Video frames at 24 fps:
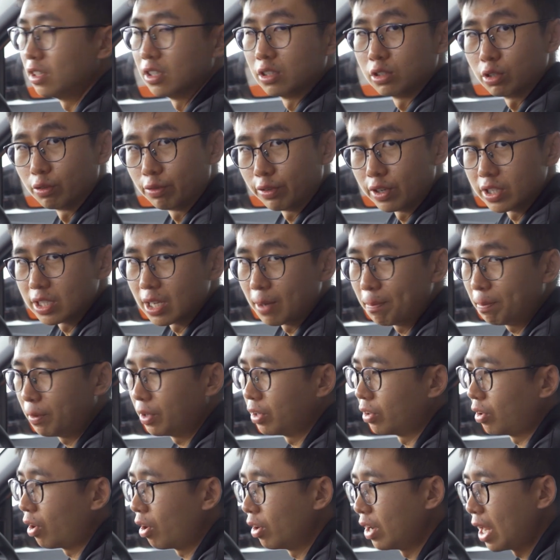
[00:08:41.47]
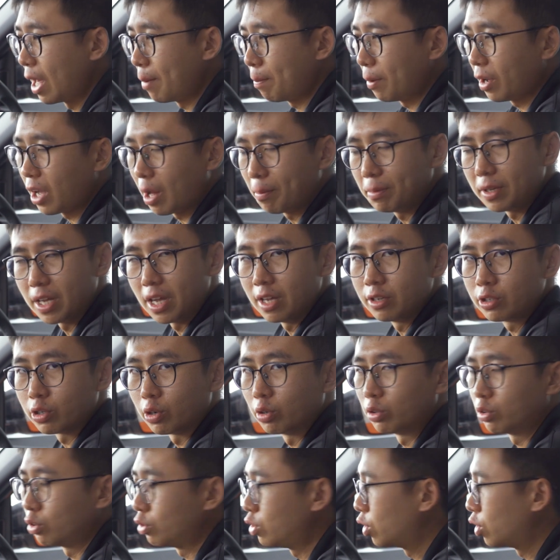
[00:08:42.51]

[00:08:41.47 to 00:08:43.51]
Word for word: So for example, on Apple CarPlay and Android Auto,